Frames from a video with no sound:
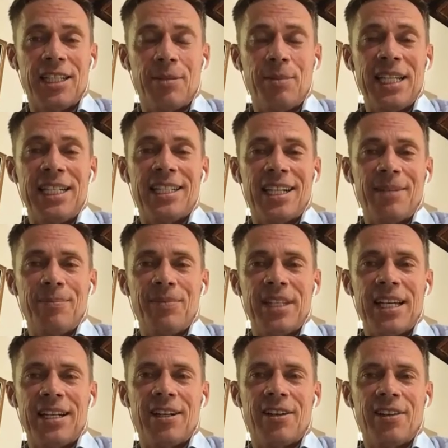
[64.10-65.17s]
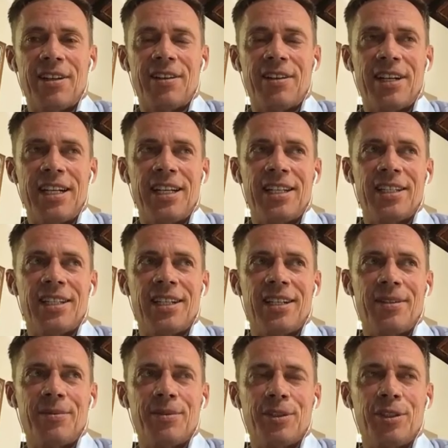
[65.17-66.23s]
in the meantime? And are there any
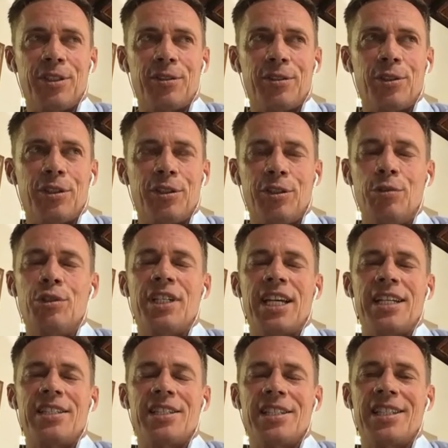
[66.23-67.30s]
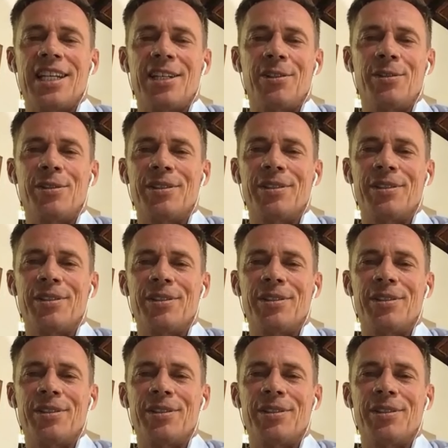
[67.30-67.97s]
good use cases now